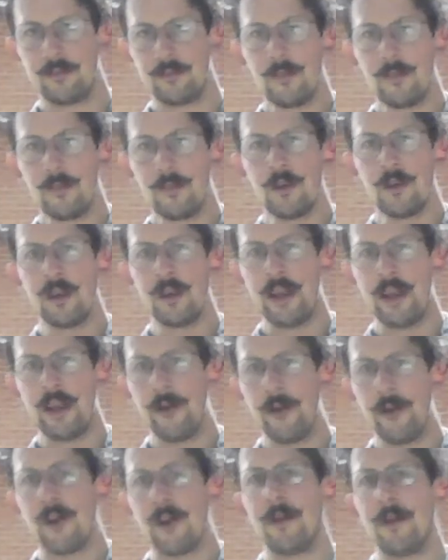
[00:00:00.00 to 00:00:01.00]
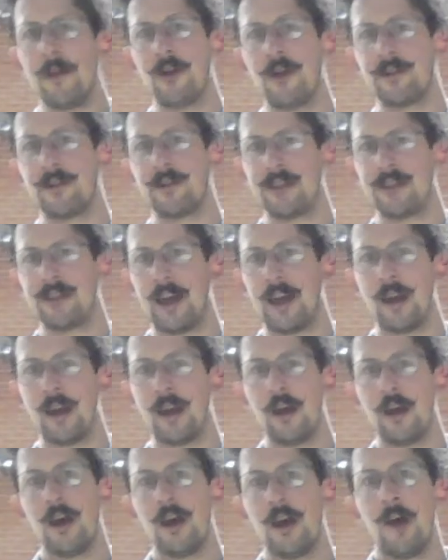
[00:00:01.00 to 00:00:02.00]
Here at Hemera Estate,
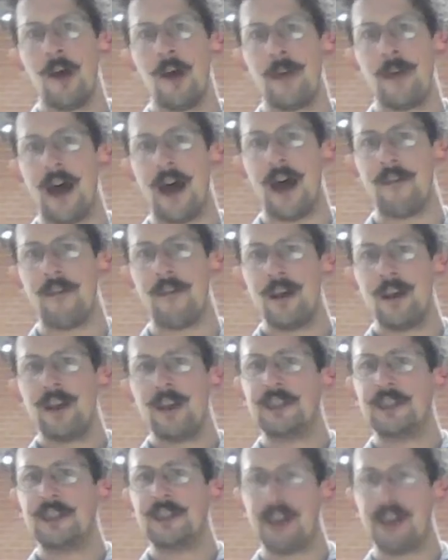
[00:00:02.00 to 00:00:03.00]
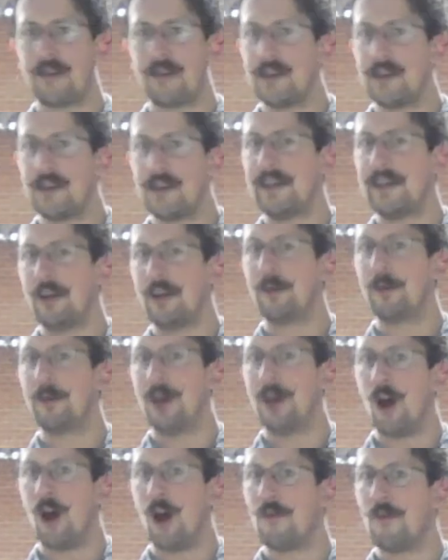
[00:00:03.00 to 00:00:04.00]
we have just a little bit over
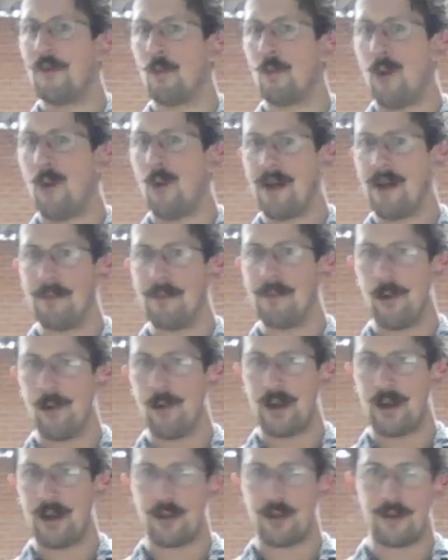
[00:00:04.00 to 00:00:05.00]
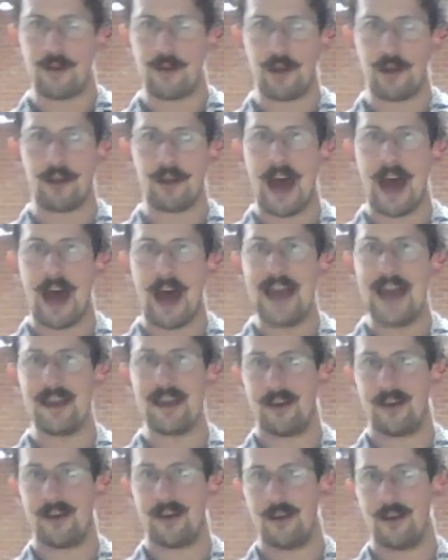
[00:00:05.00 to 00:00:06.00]
1.6 acre
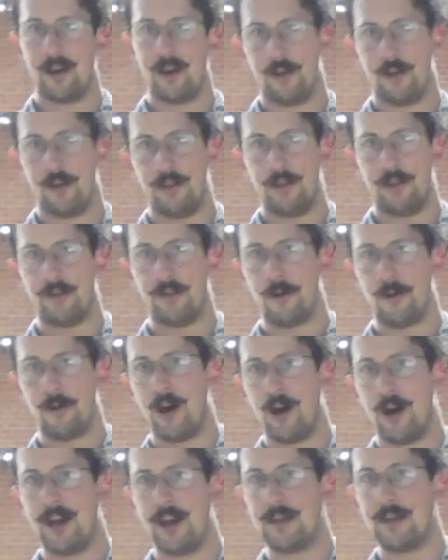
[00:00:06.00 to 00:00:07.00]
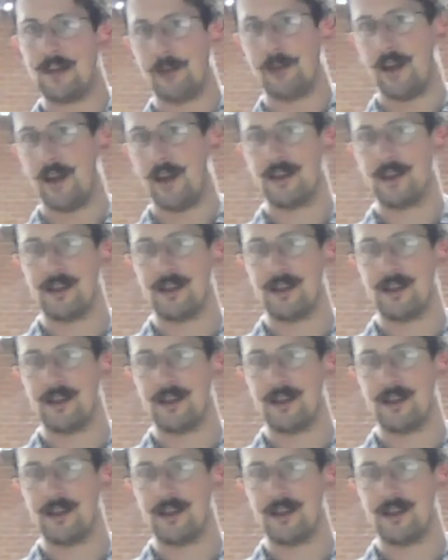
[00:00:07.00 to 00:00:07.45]
of this variety planted.